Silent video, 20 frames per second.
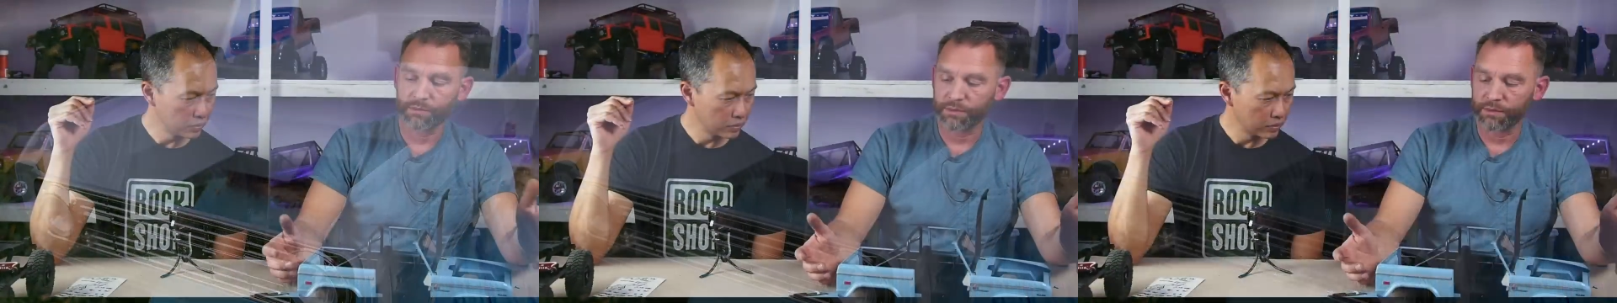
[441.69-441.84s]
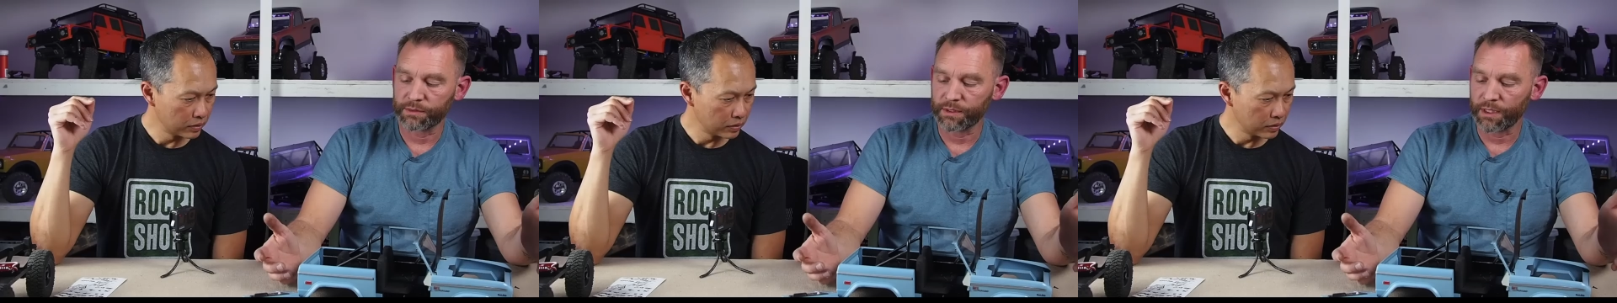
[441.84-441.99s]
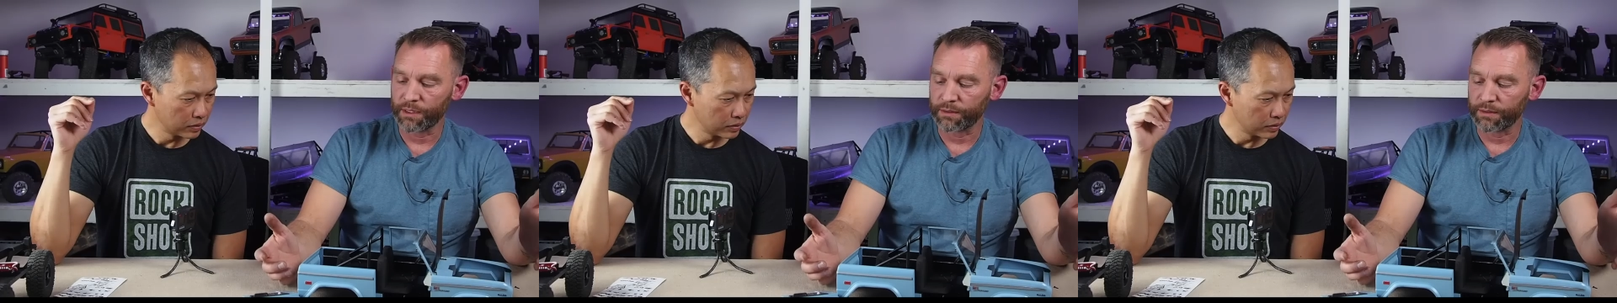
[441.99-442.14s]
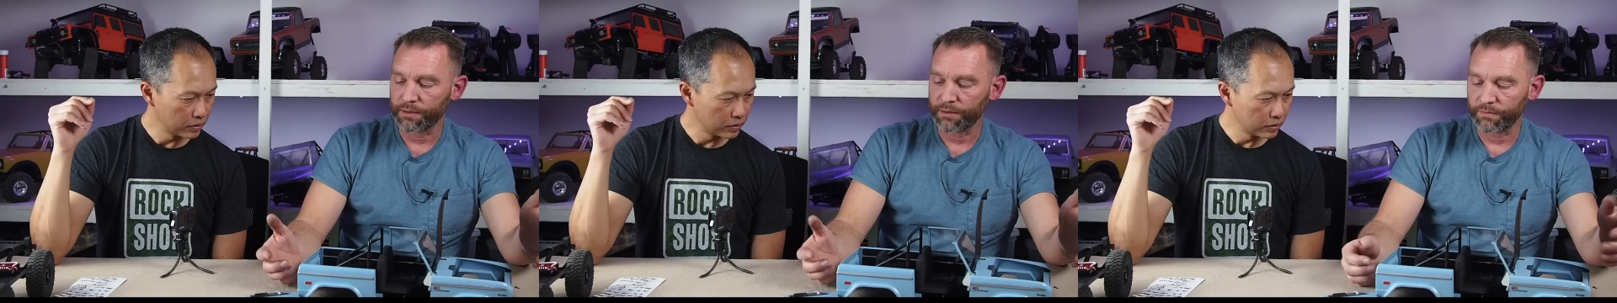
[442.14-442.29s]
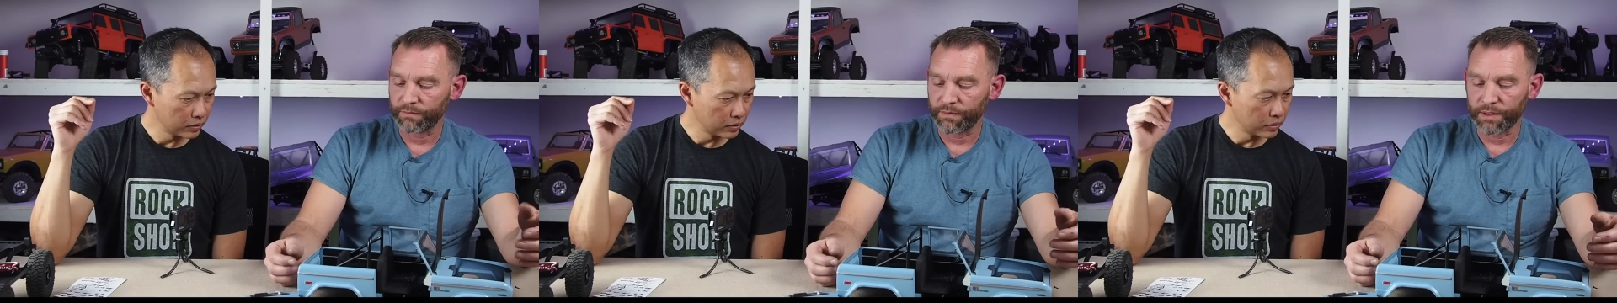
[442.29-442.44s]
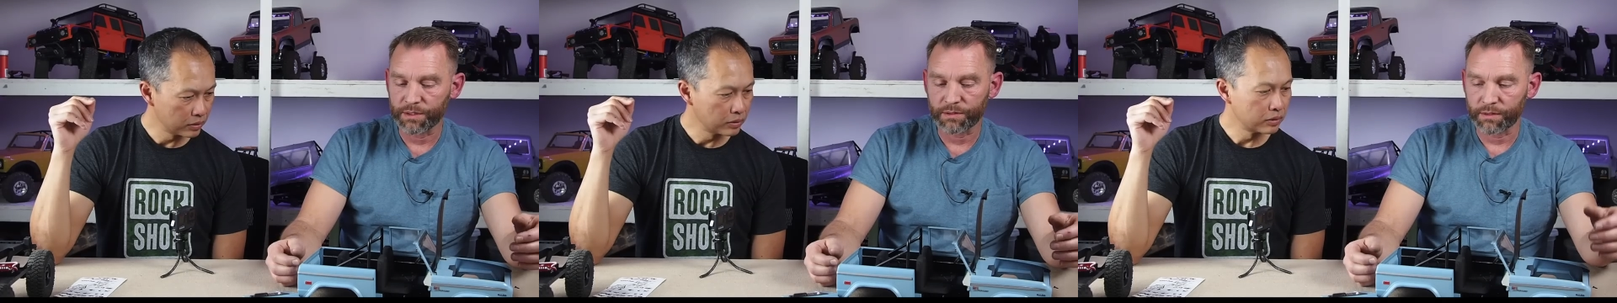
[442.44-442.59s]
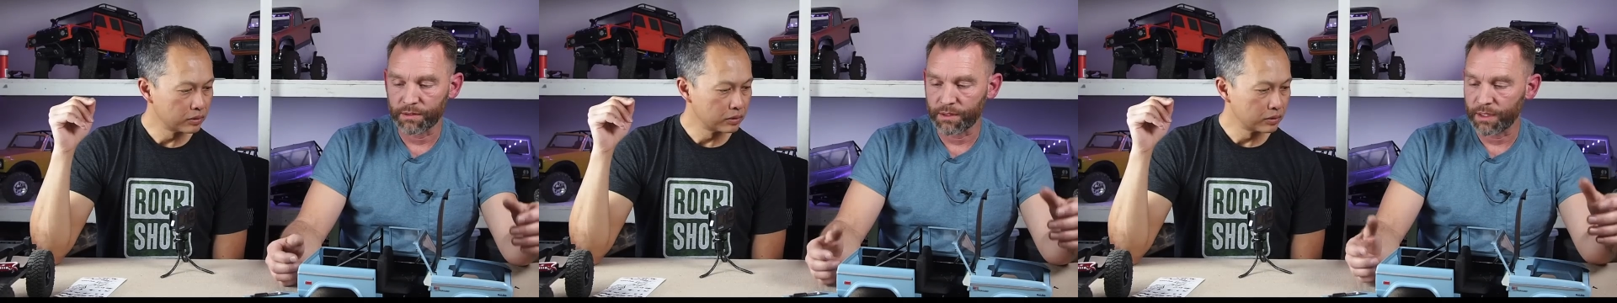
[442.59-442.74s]
Speaker 1: a selling
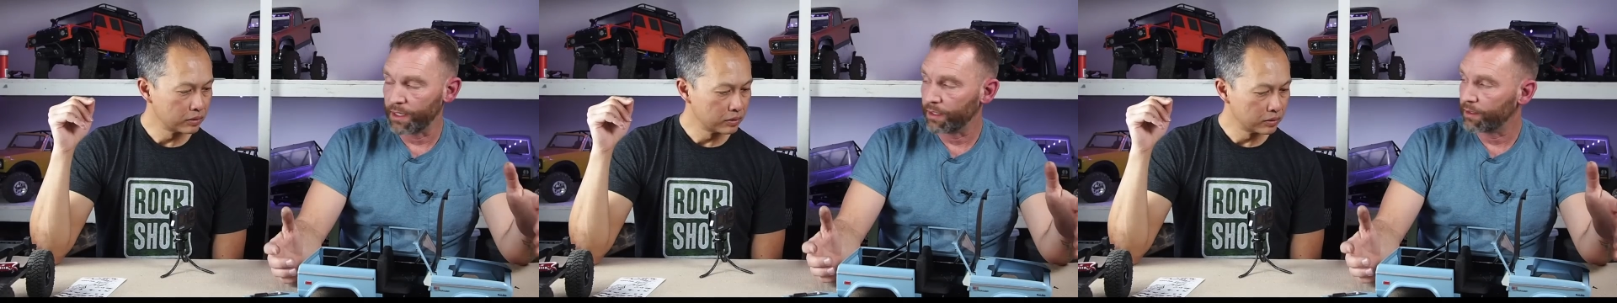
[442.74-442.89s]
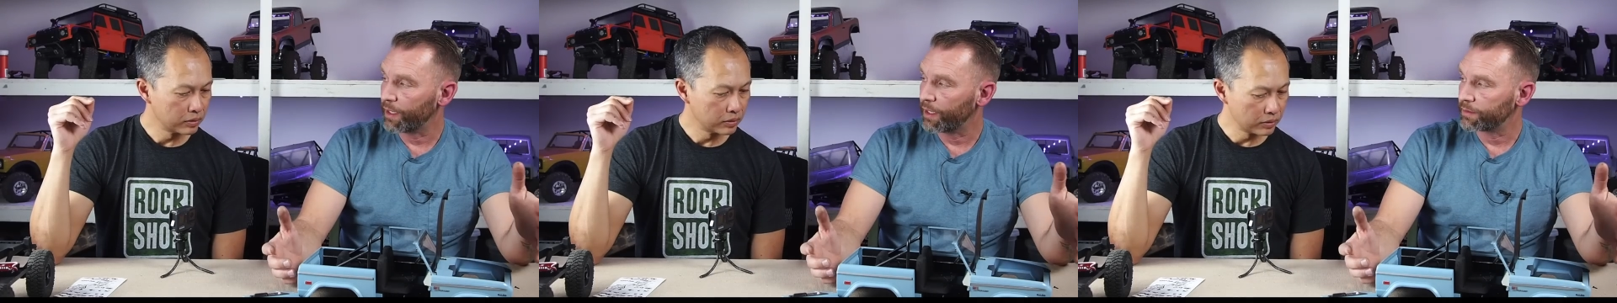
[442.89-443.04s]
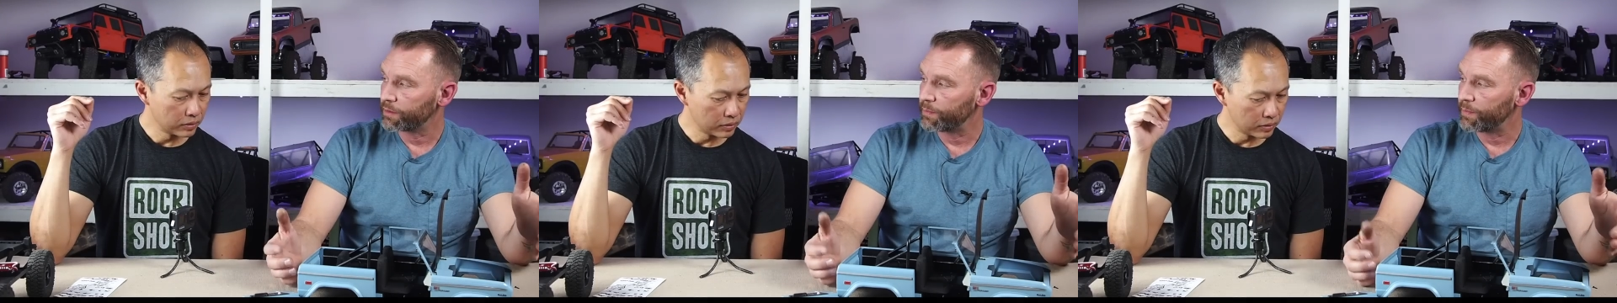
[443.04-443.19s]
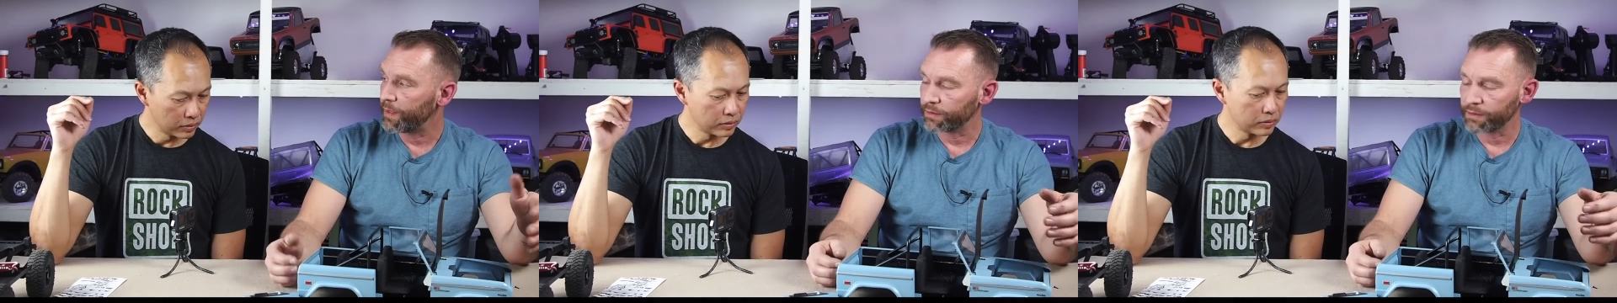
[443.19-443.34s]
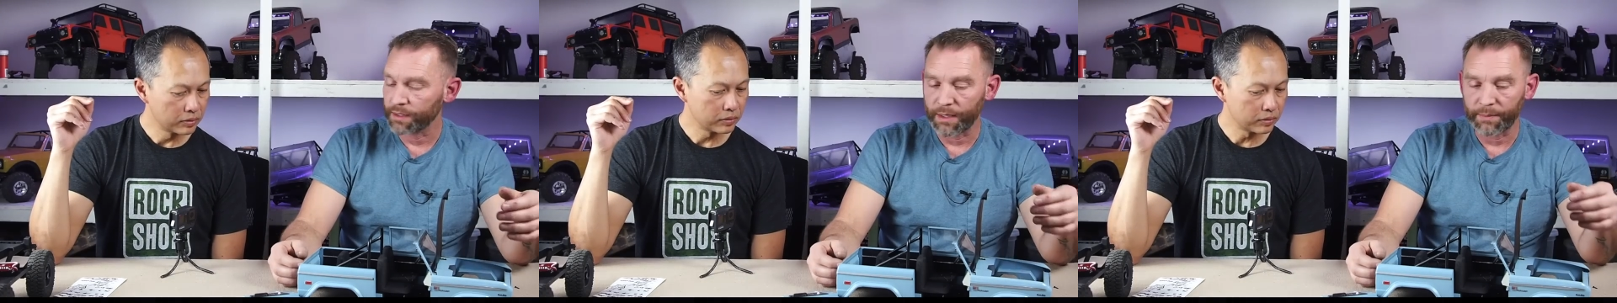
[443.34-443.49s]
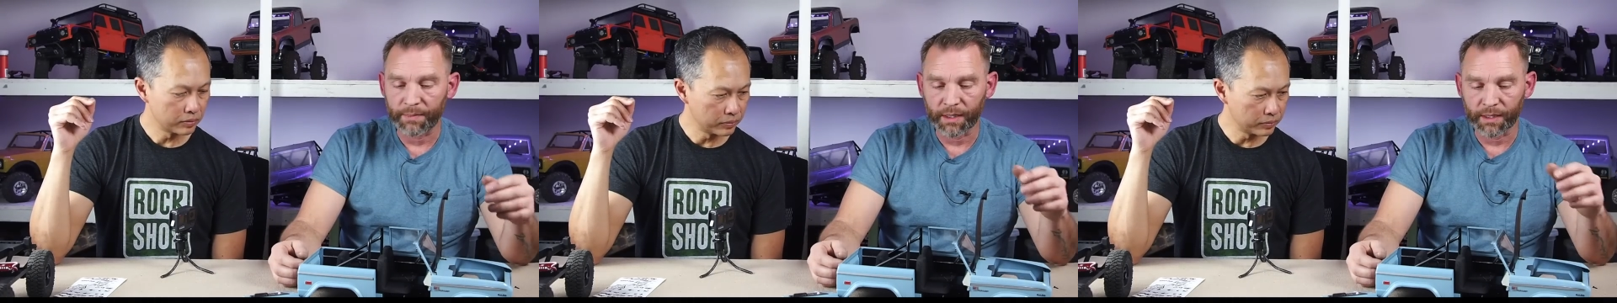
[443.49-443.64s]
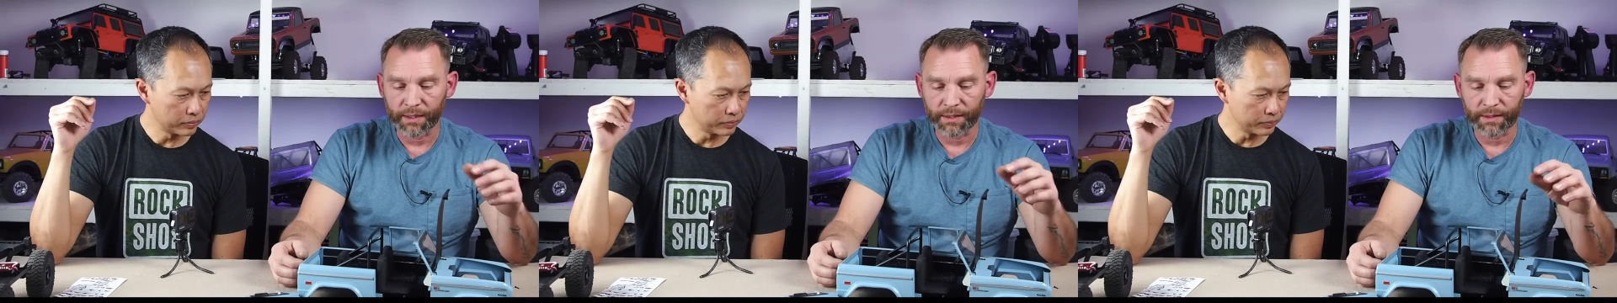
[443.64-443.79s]
feature that I liked about that
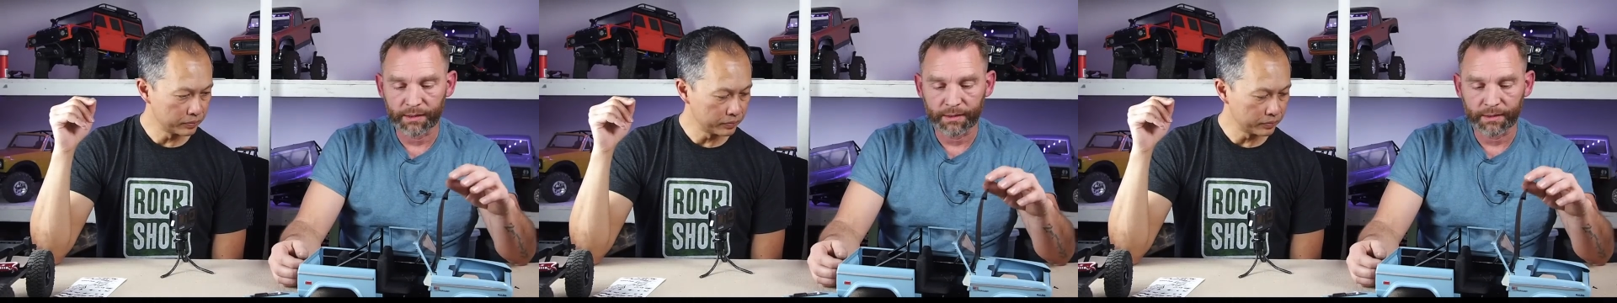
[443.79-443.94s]
body. Mm